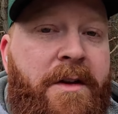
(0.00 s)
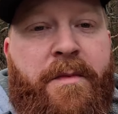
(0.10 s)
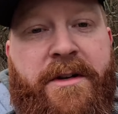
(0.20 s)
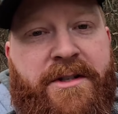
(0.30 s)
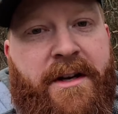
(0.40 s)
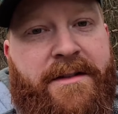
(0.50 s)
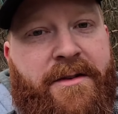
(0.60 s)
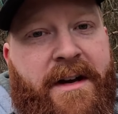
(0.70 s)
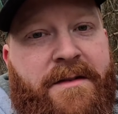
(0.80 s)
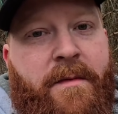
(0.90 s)
appreciate you
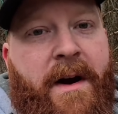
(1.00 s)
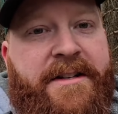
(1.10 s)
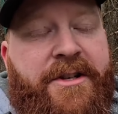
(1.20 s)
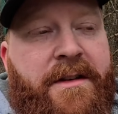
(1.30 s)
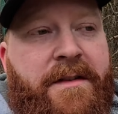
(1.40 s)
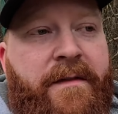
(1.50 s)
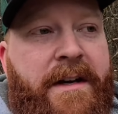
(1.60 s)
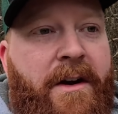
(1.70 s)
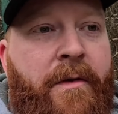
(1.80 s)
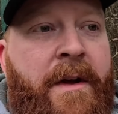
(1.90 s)
guys watching this
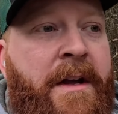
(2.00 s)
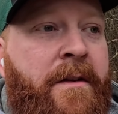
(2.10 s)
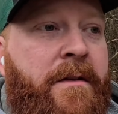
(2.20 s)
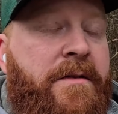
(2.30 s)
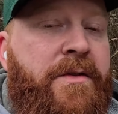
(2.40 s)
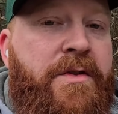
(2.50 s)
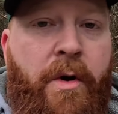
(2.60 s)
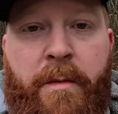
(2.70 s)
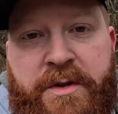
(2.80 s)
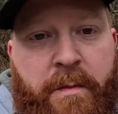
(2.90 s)
video. There's
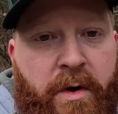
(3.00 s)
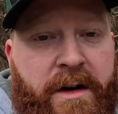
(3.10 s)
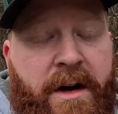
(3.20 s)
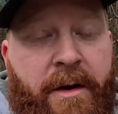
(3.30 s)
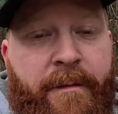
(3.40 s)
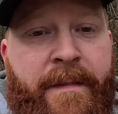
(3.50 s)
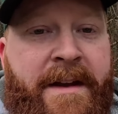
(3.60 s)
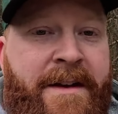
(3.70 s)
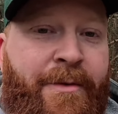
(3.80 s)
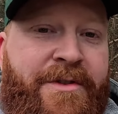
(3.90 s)
so much more to come.
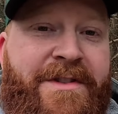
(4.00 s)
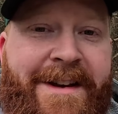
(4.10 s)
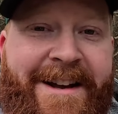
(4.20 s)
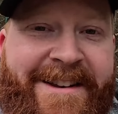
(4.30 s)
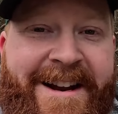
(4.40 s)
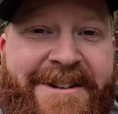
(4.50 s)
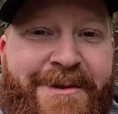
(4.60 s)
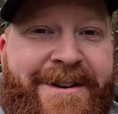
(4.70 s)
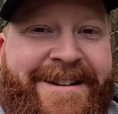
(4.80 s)
We'll see you on the next one.